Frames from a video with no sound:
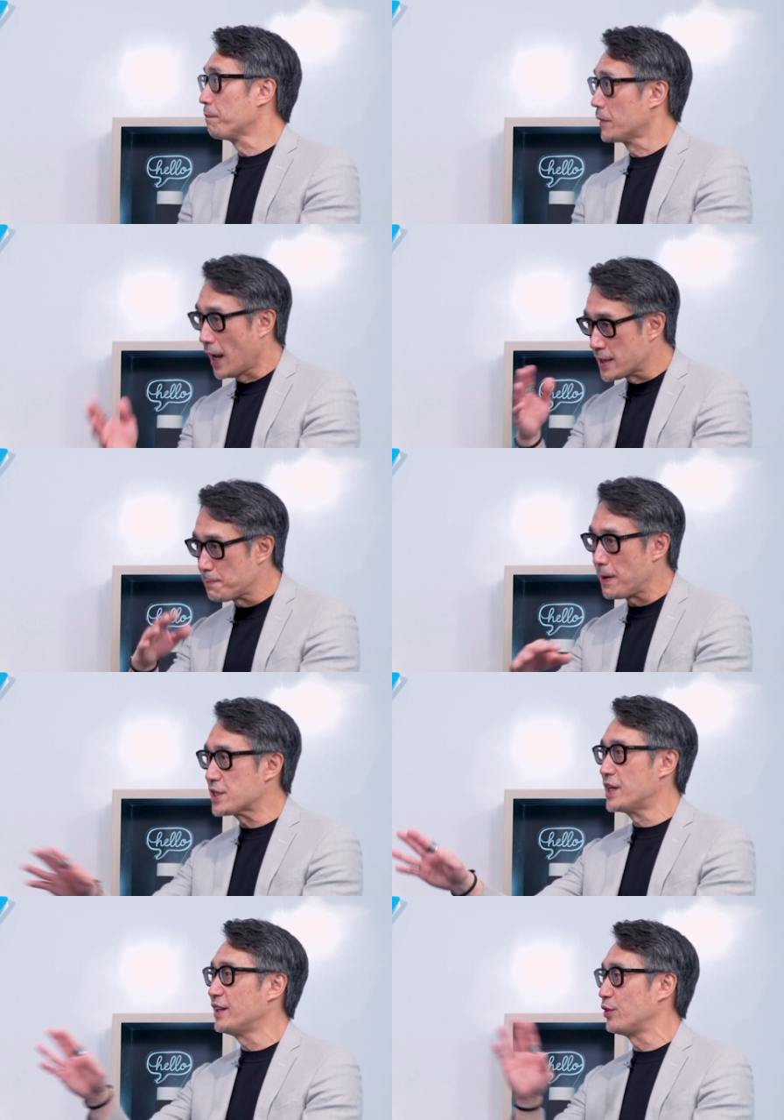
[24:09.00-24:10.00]

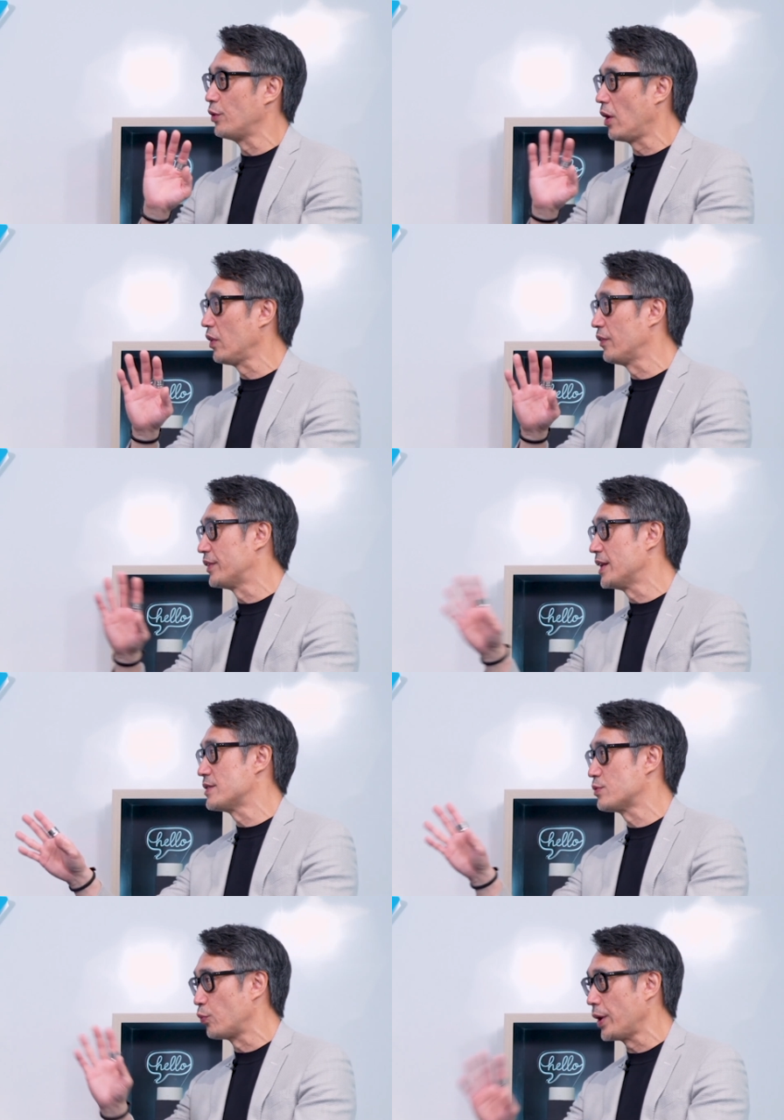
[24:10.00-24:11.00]
especially to all of
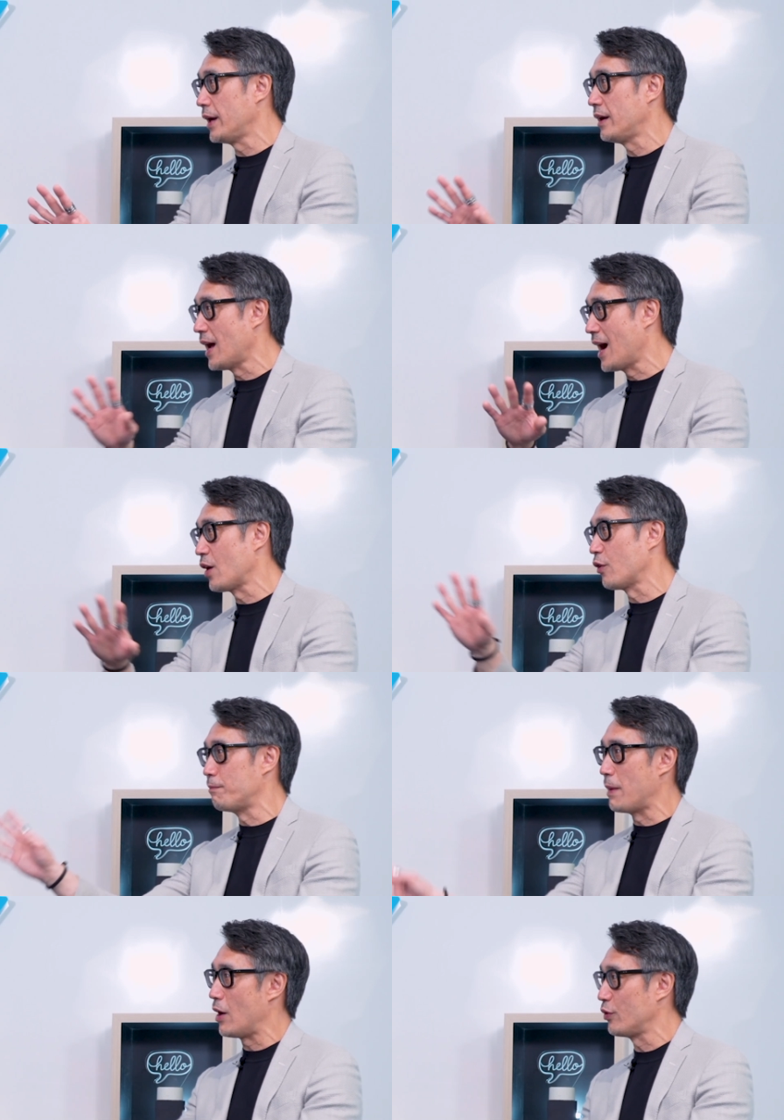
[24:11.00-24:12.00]
these weird out of
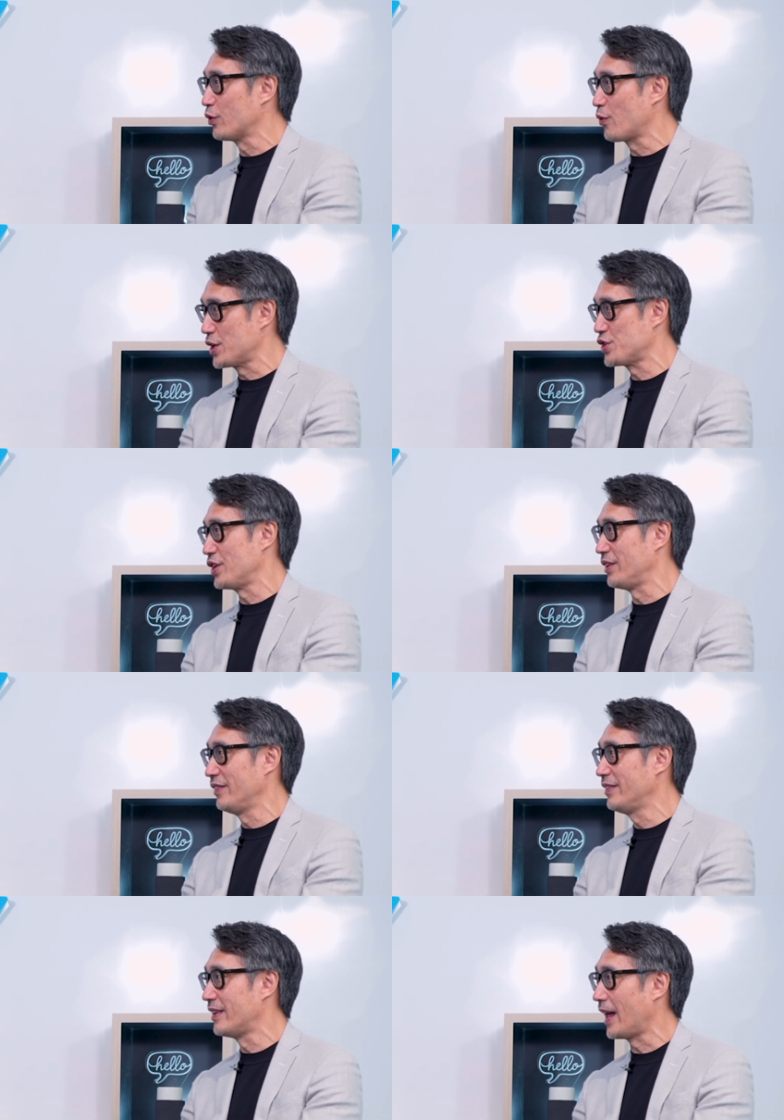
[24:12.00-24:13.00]
bound questions mm -hmm.